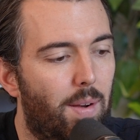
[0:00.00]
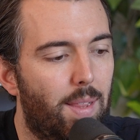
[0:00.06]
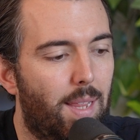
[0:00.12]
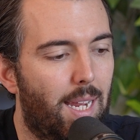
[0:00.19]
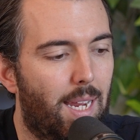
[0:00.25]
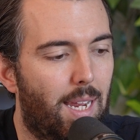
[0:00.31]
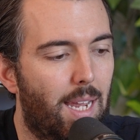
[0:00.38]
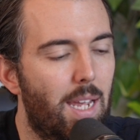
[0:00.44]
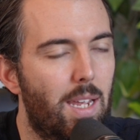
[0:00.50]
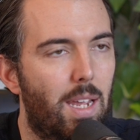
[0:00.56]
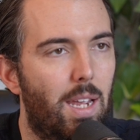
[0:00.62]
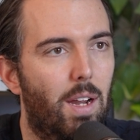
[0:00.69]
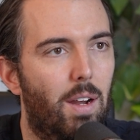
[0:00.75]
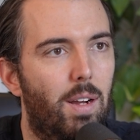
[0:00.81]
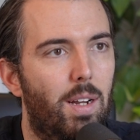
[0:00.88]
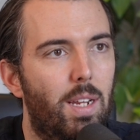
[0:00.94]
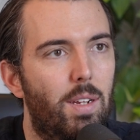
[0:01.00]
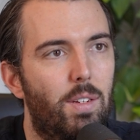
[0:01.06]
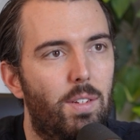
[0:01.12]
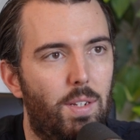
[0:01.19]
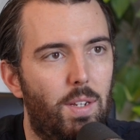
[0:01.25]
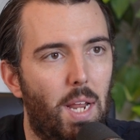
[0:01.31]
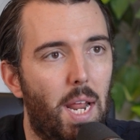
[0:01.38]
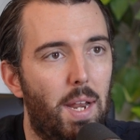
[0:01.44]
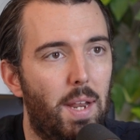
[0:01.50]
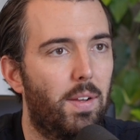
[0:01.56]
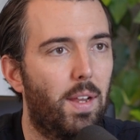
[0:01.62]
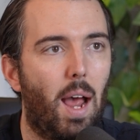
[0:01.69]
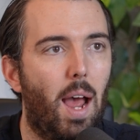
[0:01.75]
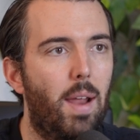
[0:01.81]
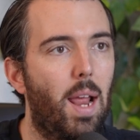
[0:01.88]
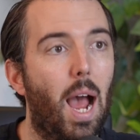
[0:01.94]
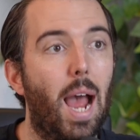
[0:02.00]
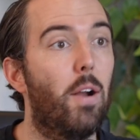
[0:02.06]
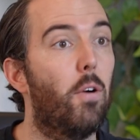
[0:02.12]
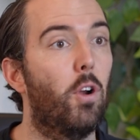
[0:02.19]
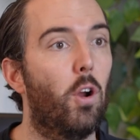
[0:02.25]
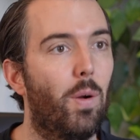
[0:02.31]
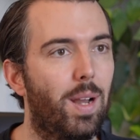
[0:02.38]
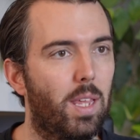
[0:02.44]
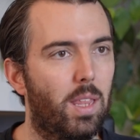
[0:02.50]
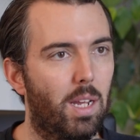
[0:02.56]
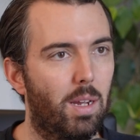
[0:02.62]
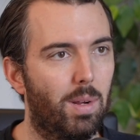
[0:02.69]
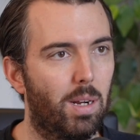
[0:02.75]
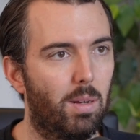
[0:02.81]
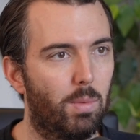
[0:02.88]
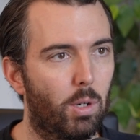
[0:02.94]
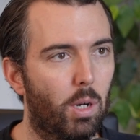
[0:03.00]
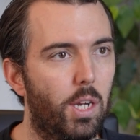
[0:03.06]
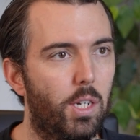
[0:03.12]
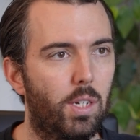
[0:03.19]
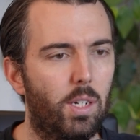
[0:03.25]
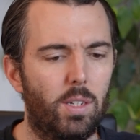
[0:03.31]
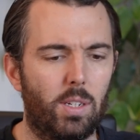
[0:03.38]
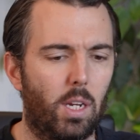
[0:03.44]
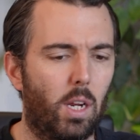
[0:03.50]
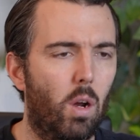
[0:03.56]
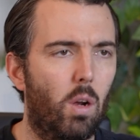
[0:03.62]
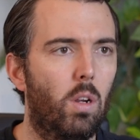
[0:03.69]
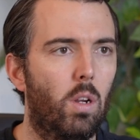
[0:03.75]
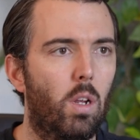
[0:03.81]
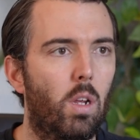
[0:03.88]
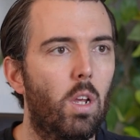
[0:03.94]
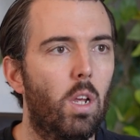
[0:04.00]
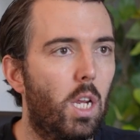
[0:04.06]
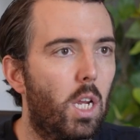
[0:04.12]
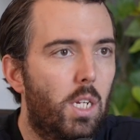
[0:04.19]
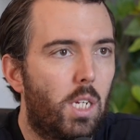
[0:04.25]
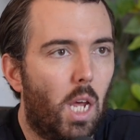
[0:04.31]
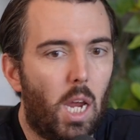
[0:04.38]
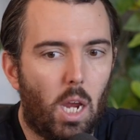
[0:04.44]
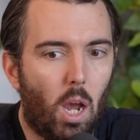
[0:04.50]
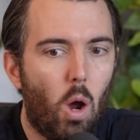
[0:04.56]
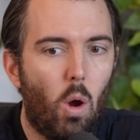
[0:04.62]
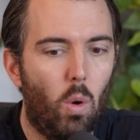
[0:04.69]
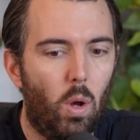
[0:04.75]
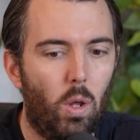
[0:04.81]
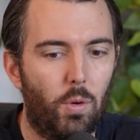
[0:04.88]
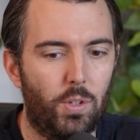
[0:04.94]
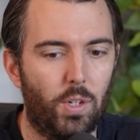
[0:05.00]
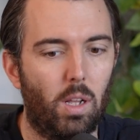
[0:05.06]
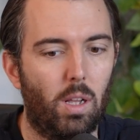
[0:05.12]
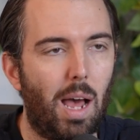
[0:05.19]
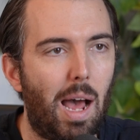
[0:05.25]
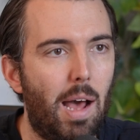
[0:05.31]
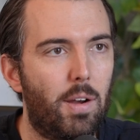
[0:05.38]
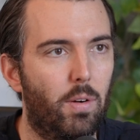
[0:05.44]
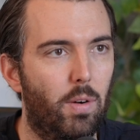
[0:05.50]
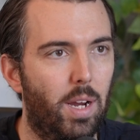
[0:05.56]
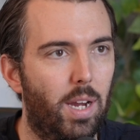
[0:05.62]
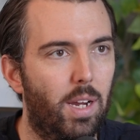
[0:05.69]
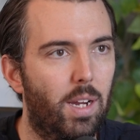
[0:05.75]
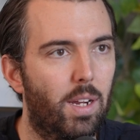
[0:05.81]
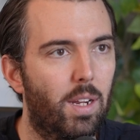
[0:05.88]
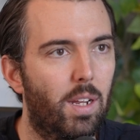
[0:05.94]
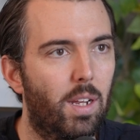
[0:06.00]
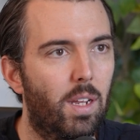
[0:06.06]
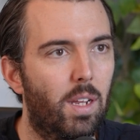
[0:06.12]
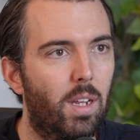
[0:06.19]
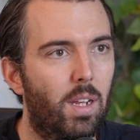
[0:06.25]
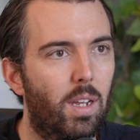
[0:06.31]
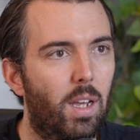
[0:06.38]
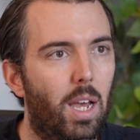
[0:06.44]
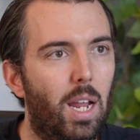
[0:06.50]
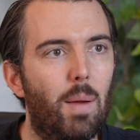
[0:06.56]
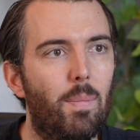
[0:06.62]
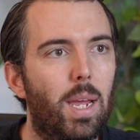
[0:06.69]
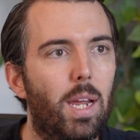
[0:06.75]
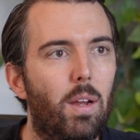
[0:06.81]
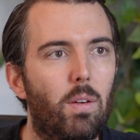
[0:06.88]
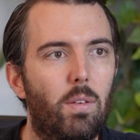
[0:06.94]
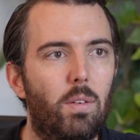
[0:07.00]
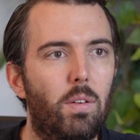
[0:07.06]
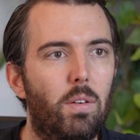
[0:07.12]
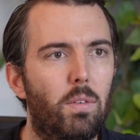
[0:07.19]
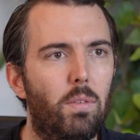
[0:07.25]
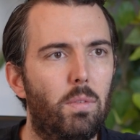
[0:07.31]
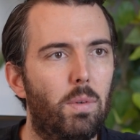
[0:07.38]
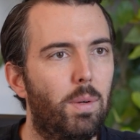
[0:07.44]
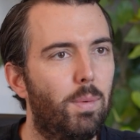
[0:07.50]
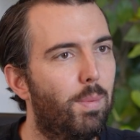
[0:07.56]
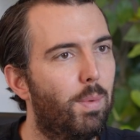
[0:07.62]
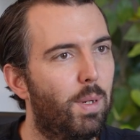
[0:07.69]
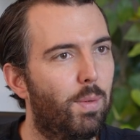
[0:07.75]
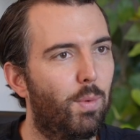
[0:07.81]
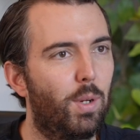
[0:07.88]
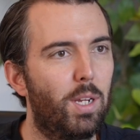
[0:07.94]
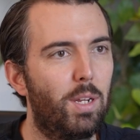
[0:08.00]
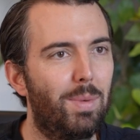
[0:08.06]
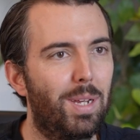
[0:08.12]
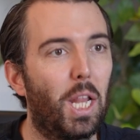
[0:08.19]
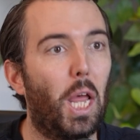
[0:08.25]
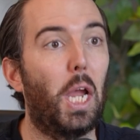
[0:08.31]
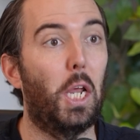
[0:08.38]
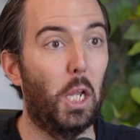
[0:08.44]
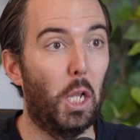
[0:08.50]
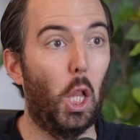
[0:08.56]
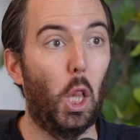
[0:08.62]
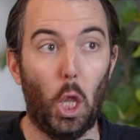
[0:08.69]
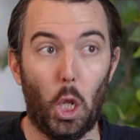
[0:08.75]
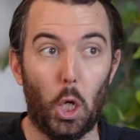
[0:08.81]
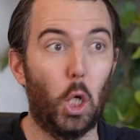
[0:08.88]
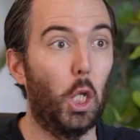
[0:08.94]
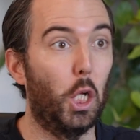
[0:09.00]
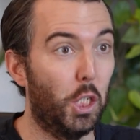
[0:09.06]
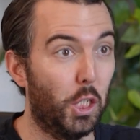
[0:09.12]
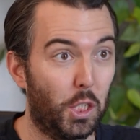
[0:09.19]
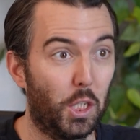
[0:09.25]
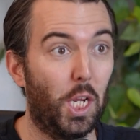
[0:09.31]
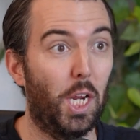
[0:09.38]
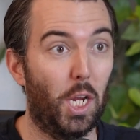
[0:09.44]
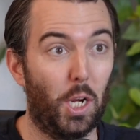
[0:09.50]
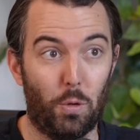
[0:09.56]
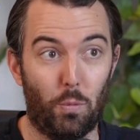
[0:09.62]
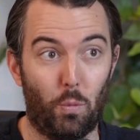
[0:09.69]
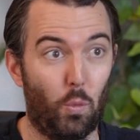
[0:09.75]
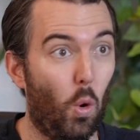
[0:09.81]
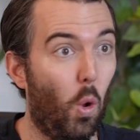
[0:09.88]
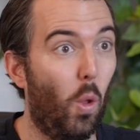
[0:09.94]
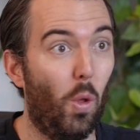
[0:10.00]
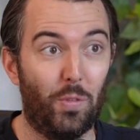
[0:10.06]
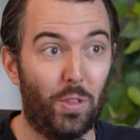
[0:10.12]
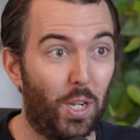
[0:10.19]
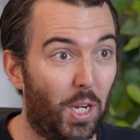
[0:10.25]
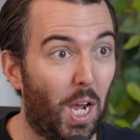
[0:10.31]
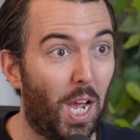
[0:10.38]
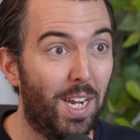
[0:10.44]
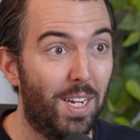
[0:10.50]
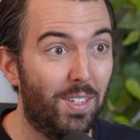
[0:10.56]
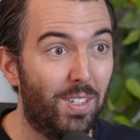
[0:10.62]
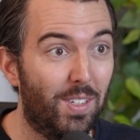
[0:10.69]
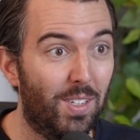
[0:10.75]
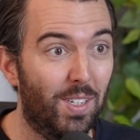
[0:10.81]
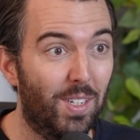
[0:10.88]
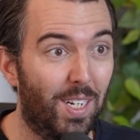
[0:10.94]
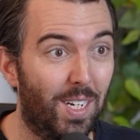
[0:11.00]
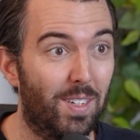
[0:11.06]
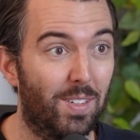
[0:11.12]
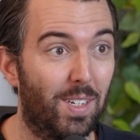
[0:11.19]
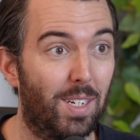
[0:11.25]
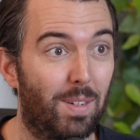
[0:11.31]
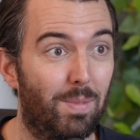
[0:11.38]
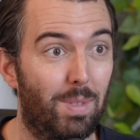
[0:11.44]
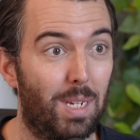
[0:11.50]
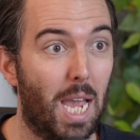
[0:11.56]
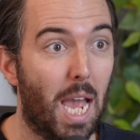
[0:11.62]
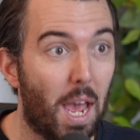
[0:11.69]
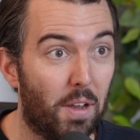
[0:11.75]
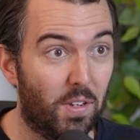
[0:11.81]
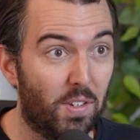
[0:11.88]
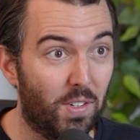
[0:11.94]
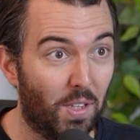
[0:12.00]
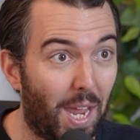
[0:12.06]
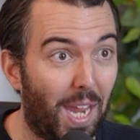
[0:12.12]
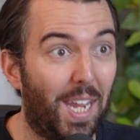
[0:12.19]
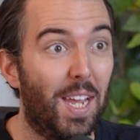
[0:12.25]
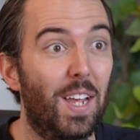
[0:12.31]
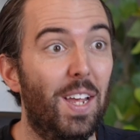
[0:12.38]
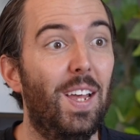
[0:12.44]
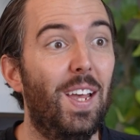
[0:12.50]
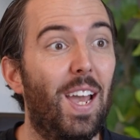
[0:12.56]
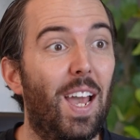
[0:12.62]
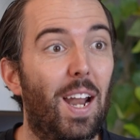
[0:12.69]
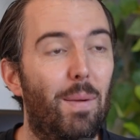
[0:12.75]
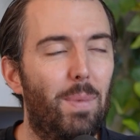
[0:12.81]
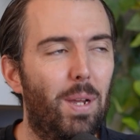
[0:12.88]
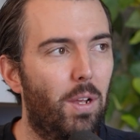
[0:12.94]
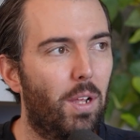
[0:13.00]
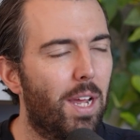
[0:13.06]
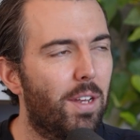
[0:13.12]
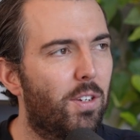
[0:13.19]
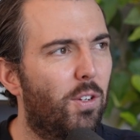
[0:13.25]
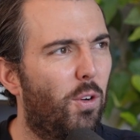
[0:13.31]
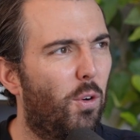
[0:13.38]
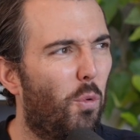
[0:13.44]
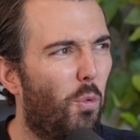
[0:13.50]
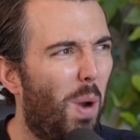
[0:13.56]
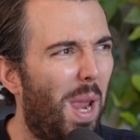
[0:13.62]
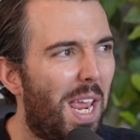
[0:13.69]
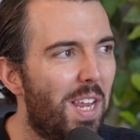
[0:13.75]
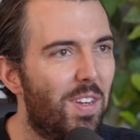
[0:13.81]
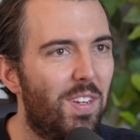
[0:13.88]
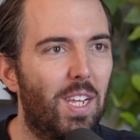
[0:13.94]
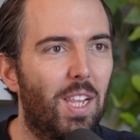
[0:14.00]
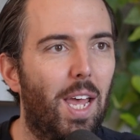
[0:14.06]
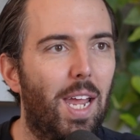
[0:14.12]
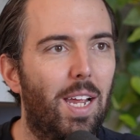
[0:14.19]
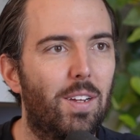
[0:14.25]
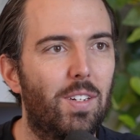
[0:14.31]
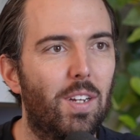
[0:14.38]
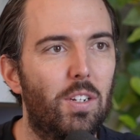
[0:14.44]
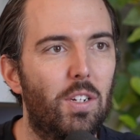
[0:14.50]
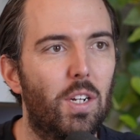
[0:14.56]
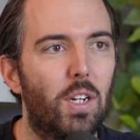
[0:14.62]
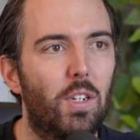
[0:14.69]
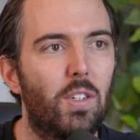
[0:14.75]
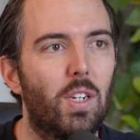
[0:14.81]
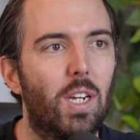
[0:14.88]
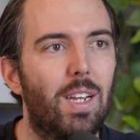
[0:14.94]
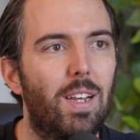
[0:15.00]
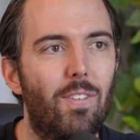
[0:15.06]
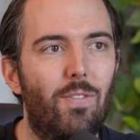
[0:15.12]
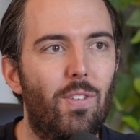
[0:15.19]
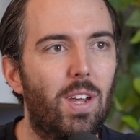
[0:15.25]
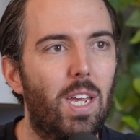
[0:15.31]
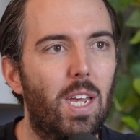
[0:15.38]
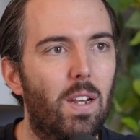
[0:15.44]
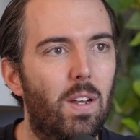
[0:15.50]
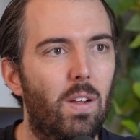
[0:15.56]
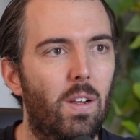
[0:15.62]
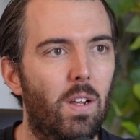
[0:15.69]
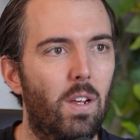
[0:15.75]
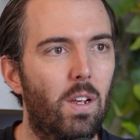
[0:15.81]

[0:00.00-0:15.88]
they get here? And I don't know anything about immigration. He's like, oh, well, it was a lottery. Yep. And I'm like, wait, what do you mean? Like, literally just like a roll of the dice? And he's like, yes. Like, and I'm like, that's crazy. Like, such a significant